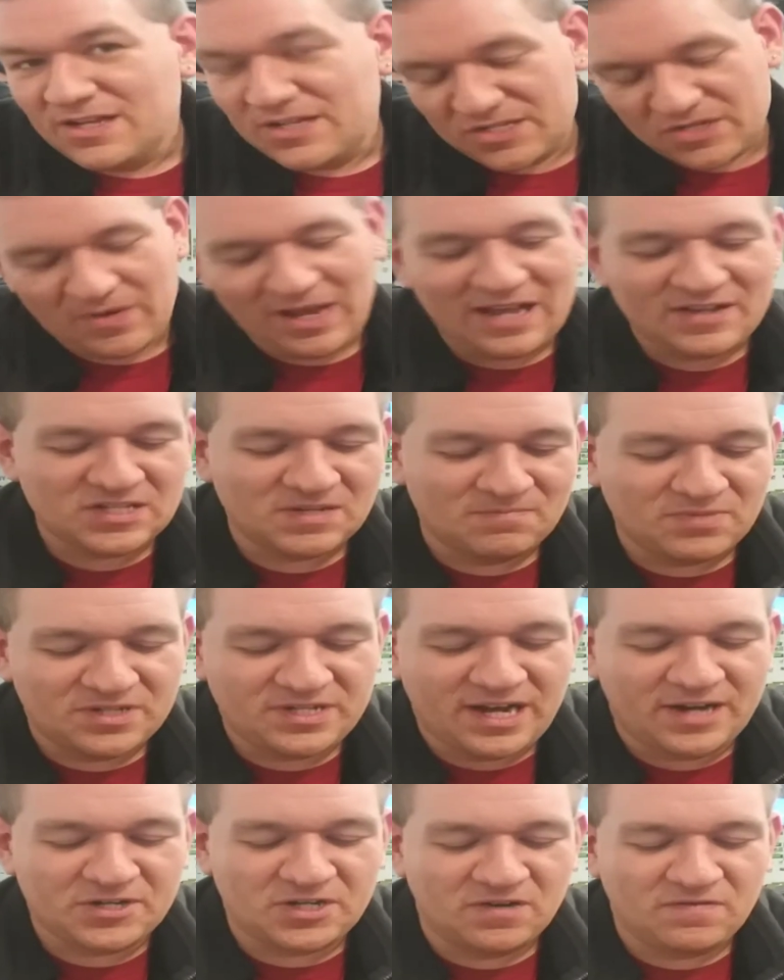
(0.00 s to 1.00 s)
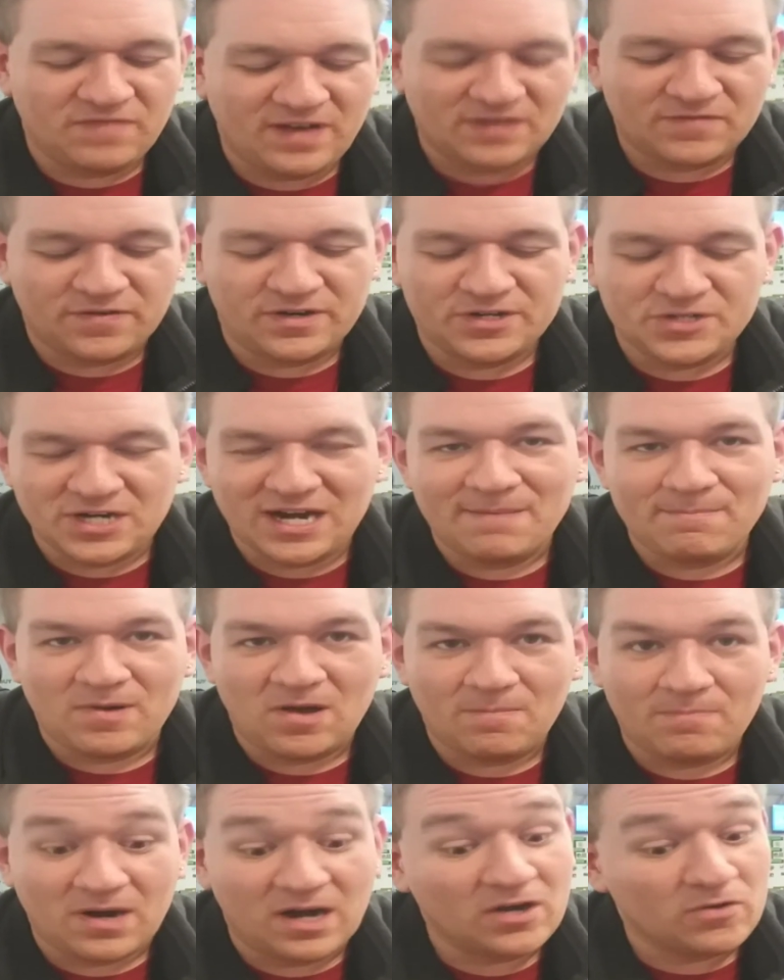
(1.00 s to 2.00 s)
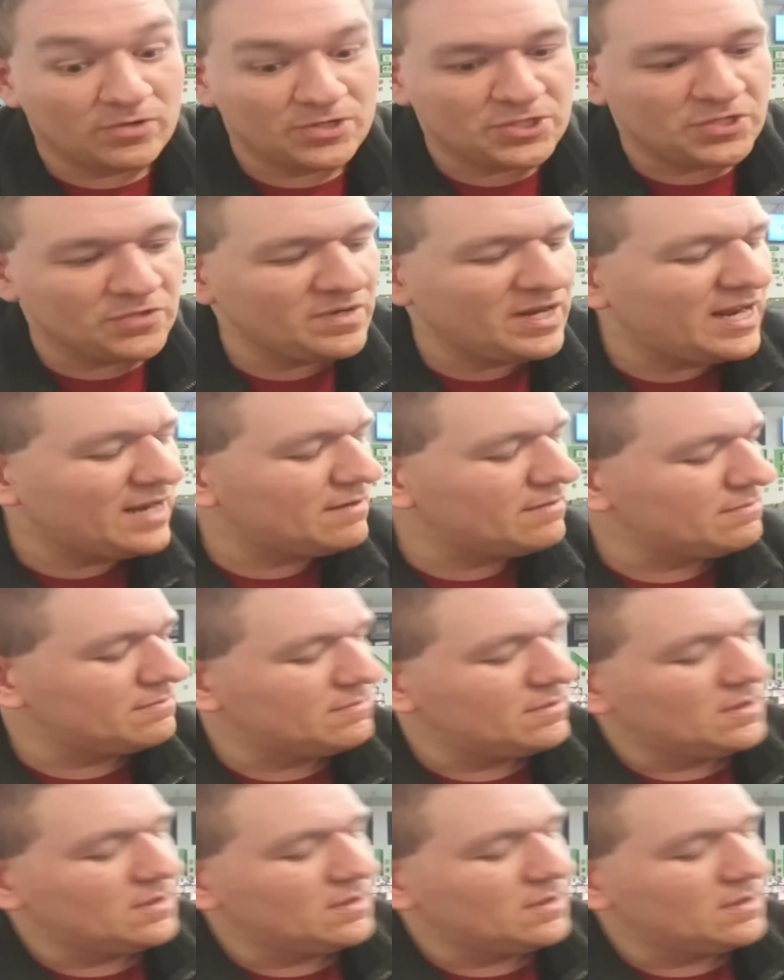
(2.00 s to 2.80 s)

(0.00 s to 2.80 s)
So he has some protection effect for your giant ballpark, which you need.